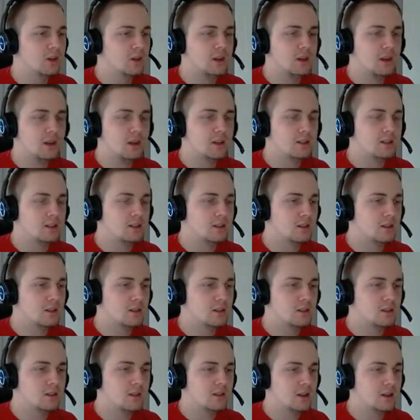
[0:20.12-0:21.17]
It's the
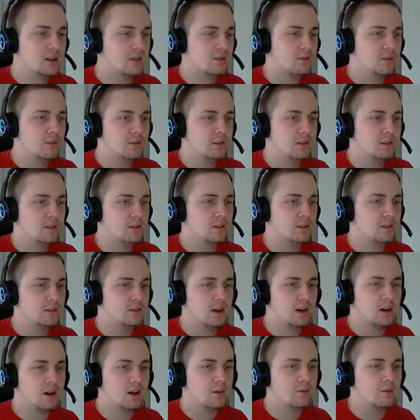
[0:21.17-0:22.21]
same thing,
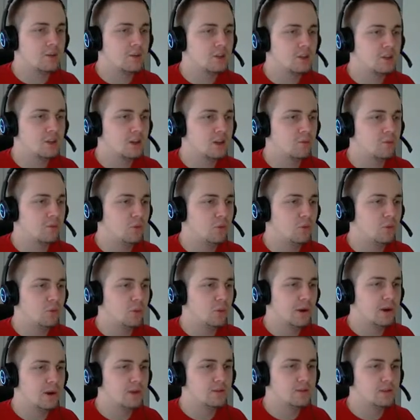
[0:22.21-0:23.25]
you just get more
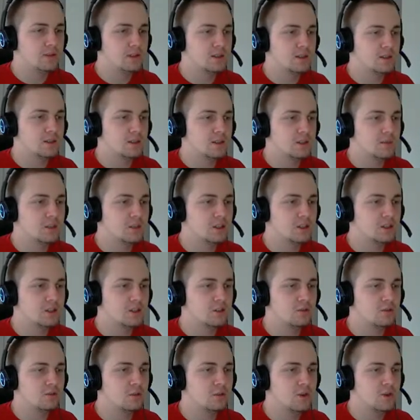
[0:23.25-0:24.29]
waves and some
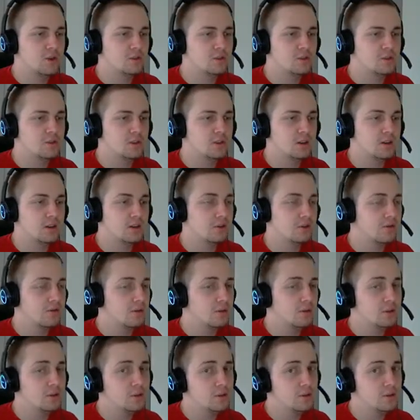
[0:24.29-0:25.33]
additional mobs and a few different